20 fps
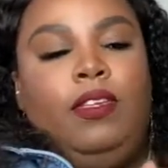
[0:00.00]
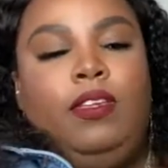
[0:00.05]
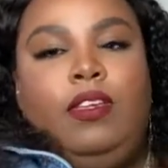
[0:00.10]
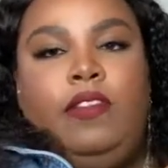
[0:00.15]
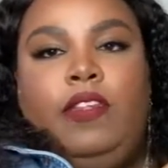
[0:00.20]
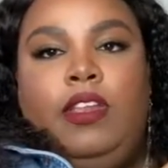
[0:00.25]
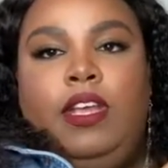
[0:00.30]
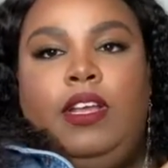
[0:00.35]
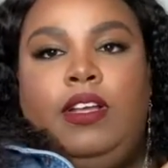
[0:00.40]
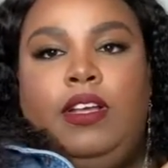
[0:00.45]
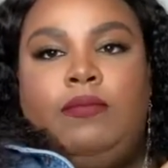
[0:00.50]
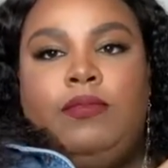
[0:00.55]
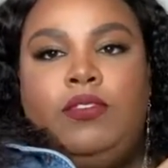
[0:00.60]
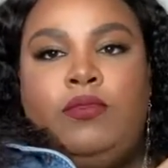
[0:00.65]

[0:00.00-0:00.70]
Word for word: And then it comes